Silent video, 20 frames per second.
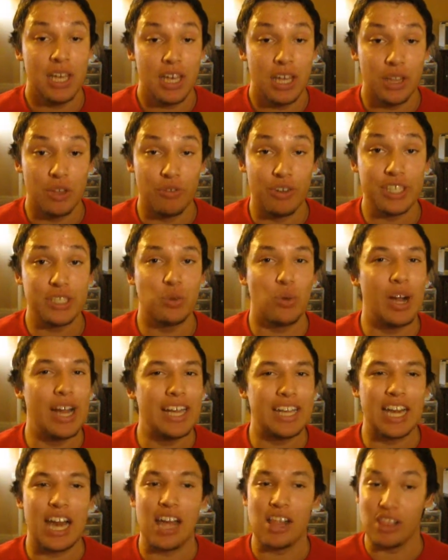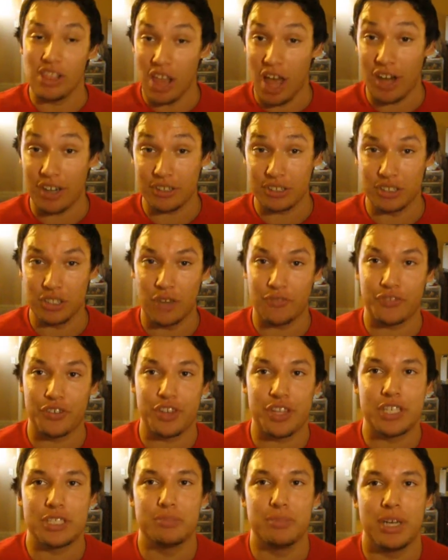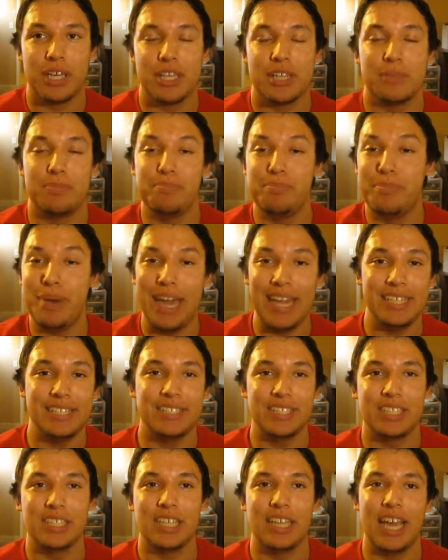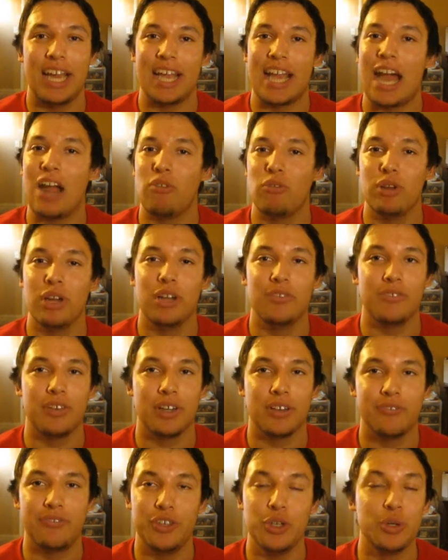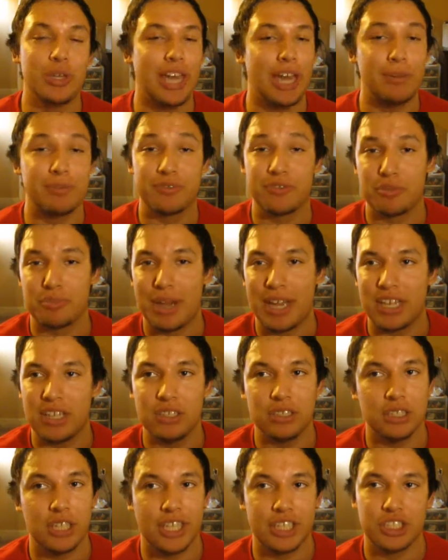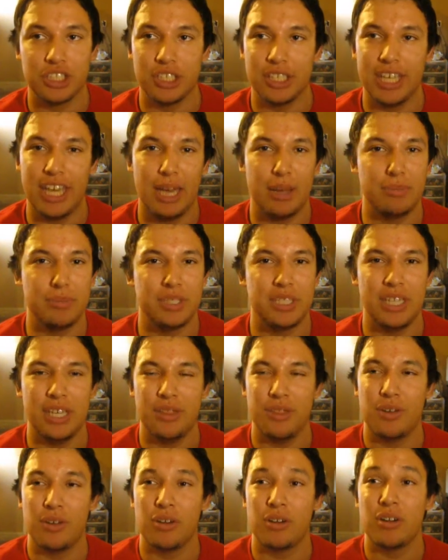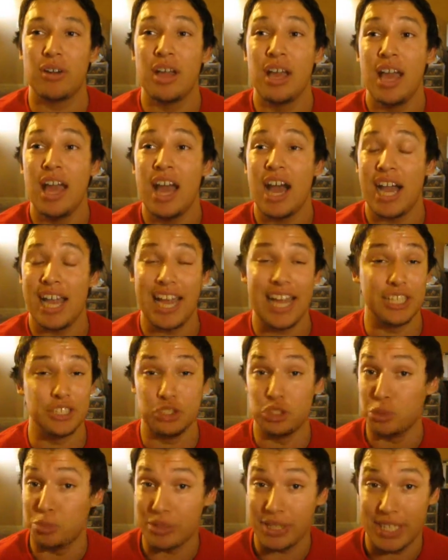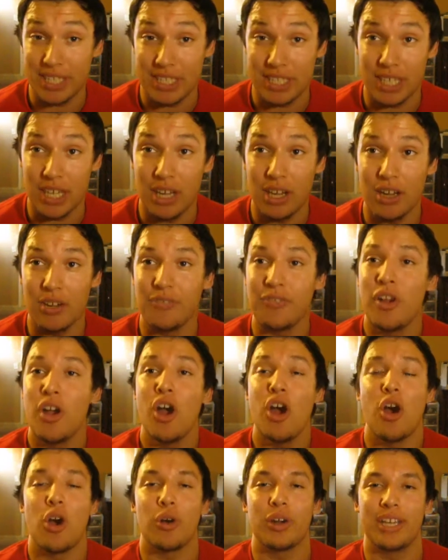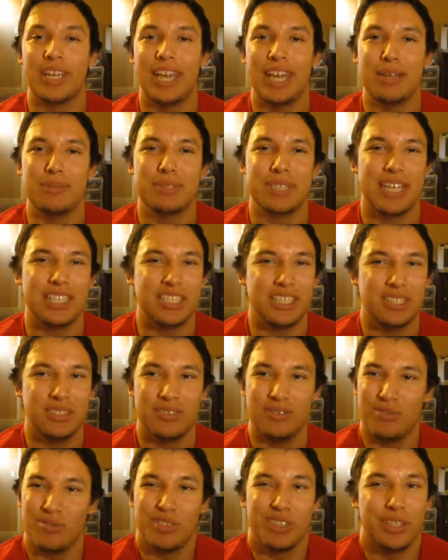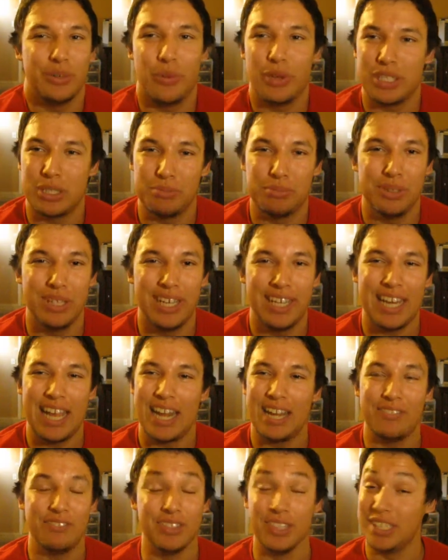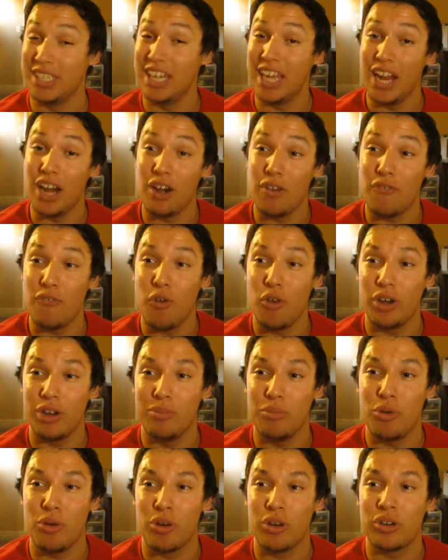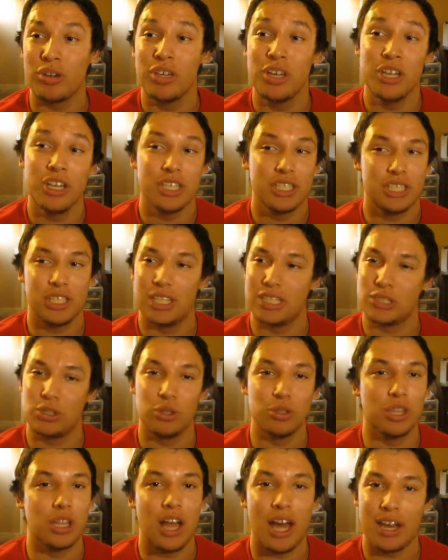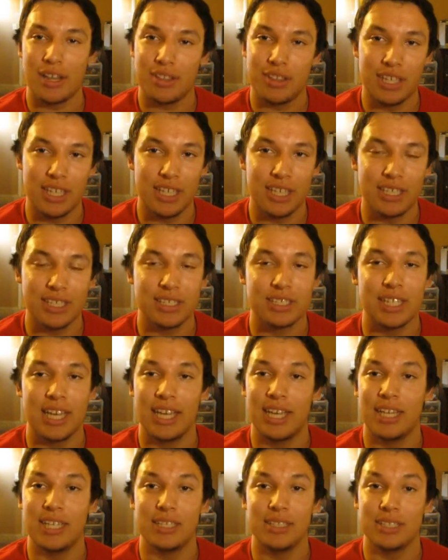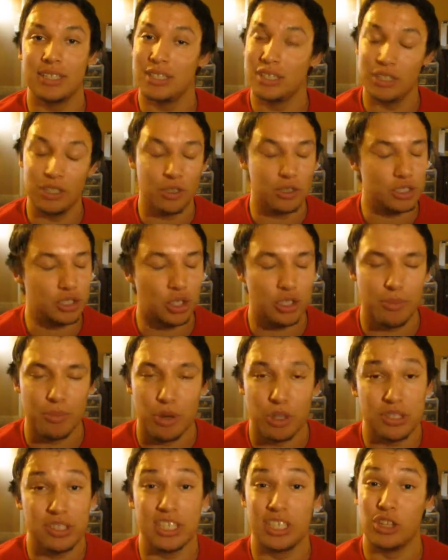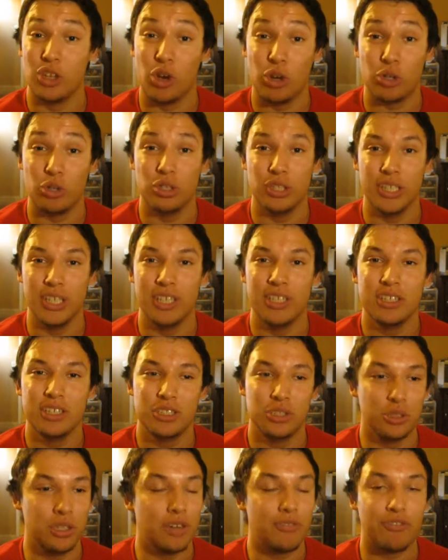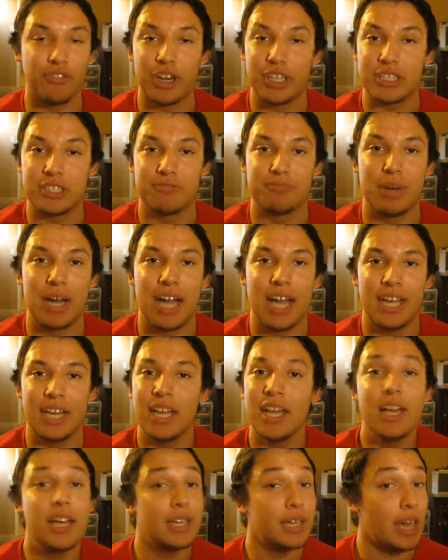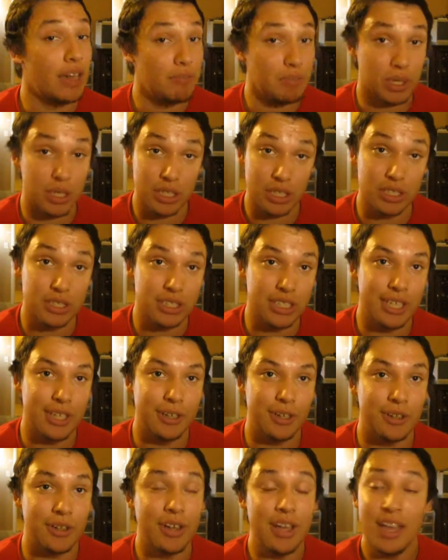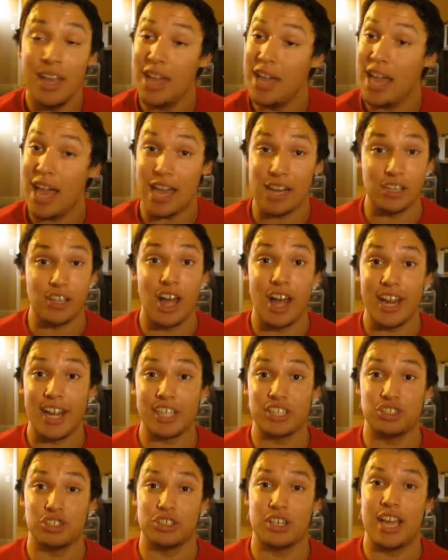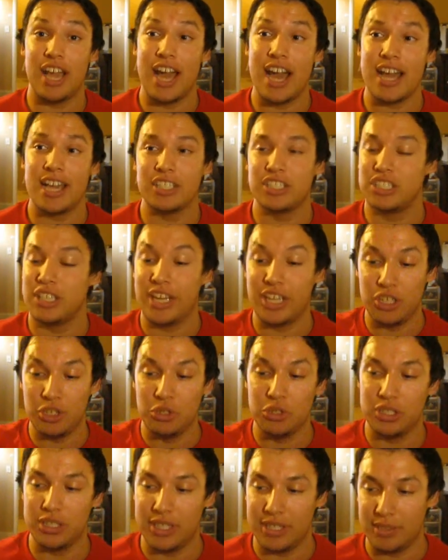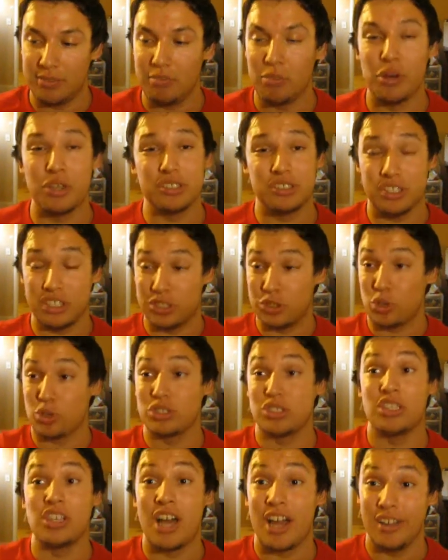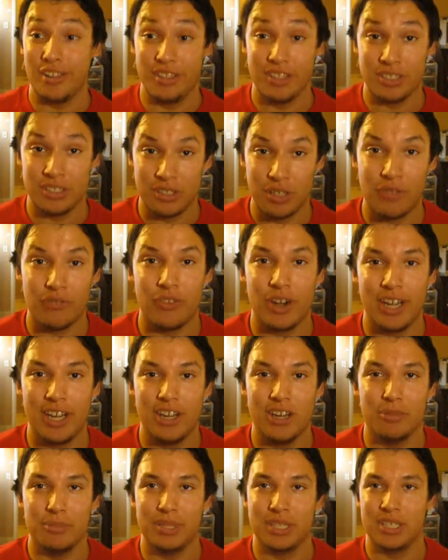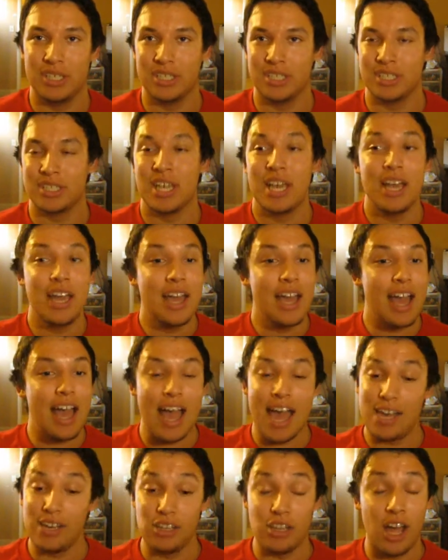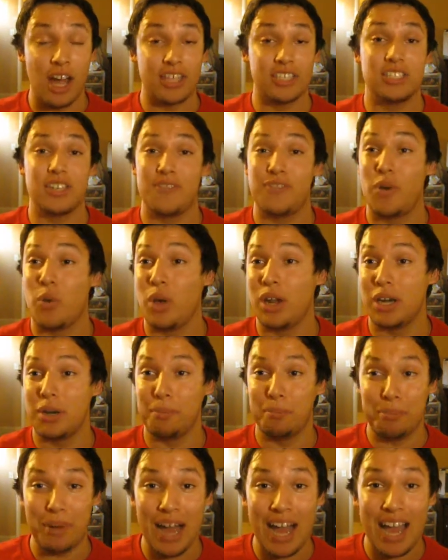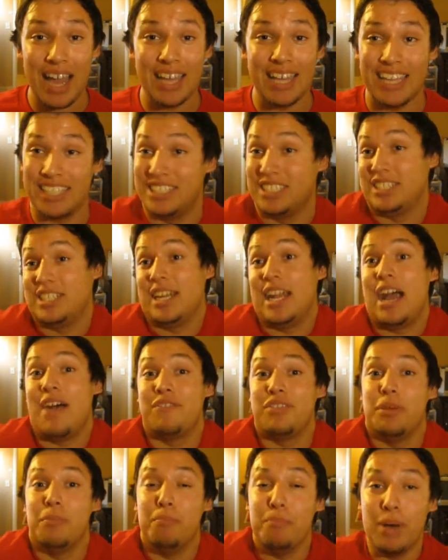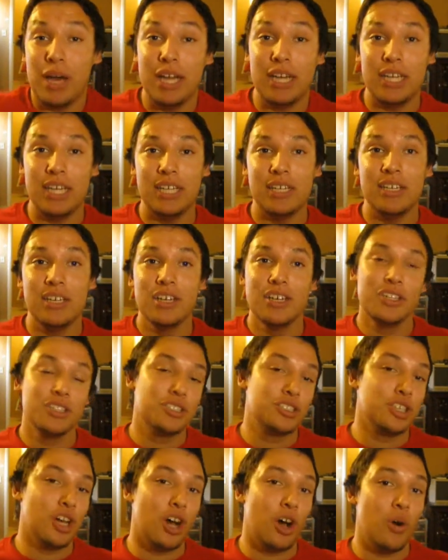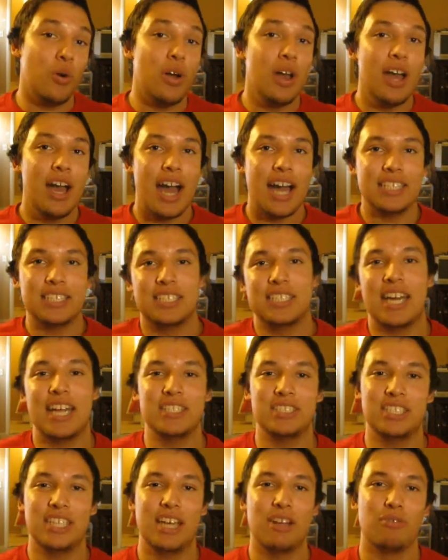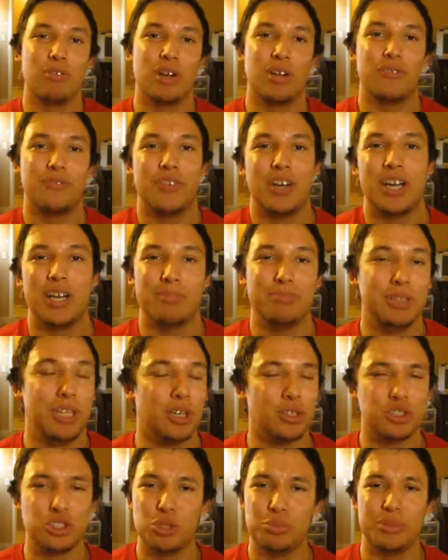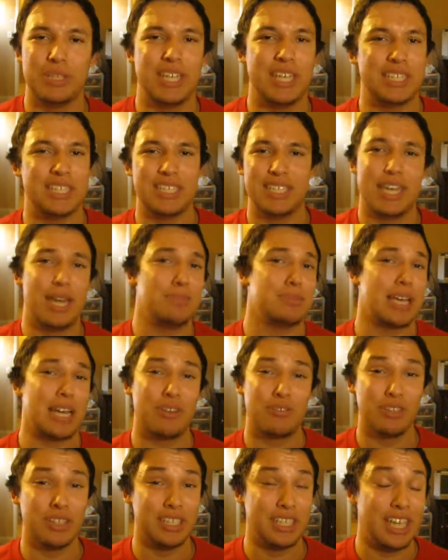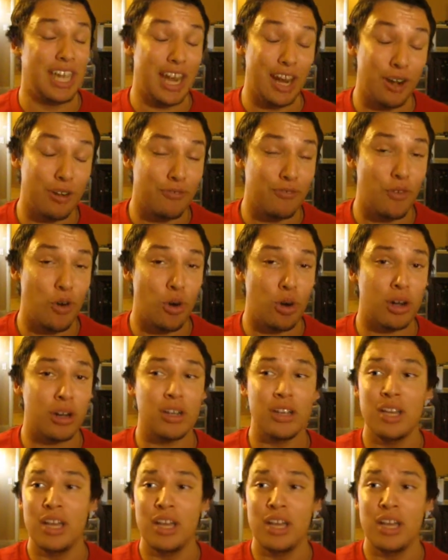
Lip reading: The reason why I got a lot of stuff for this month, basically I got rid of a few games from my collection. Games either I had duplicates of, or games I just really wasn't playing, I didn't really care for anymore. So I sold a lot of things and, sold them mostly locally to good friends of mine, gave them a good deal, had a lot of extra cash, and I used it mostly towards a lot of this stuff right here because I had a lot of stuff I wanted to buy, I just didn't have the money. So I decided to get rid of, duplicates and games I didn't really care for